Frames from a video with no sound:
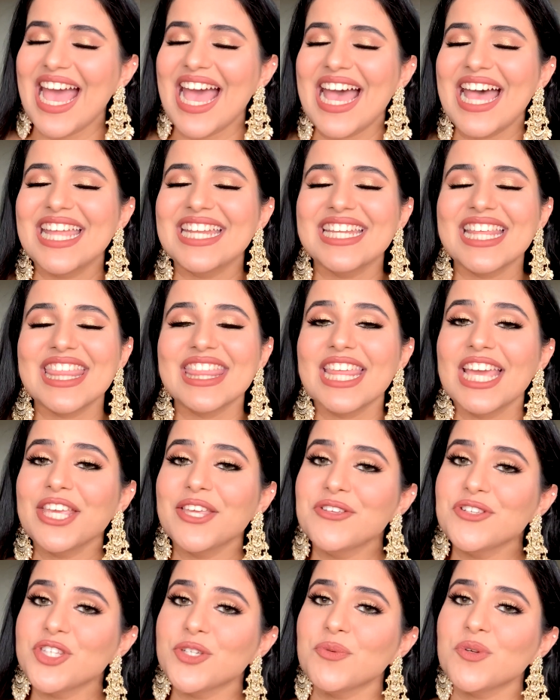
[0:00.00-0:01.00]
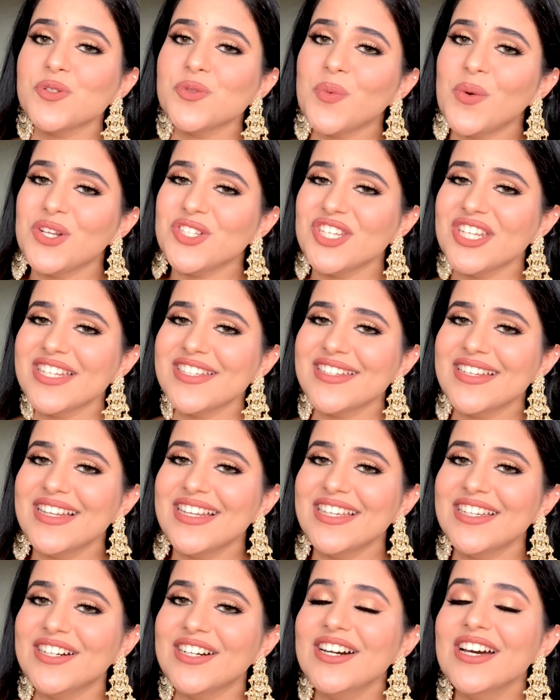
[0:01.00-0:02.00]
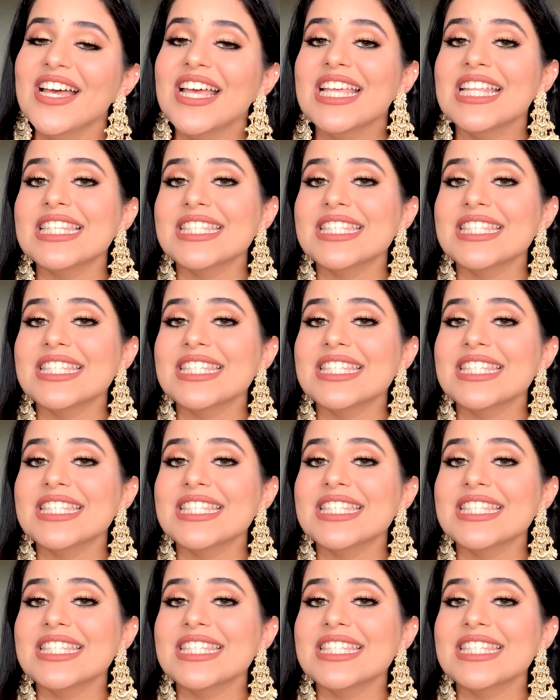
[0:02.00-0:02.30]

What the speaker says: And thank you so much for watching till here.